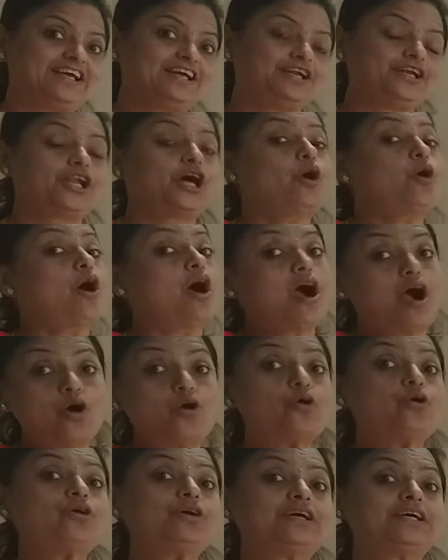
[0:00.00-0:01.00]
Now
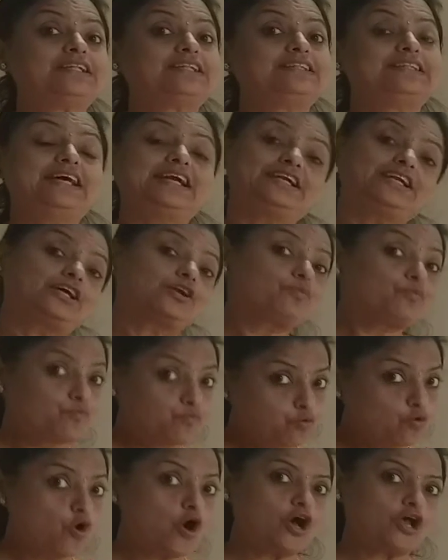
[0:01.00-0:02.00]
how that are
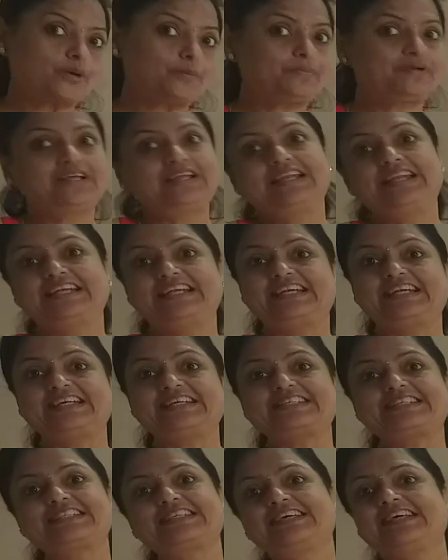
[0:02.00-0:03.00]
formed, let
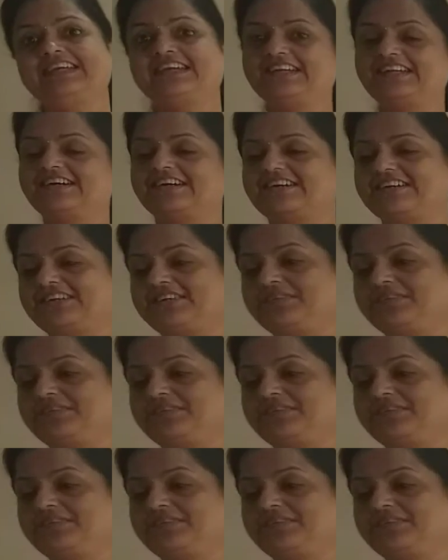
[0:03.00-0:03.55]
us learn.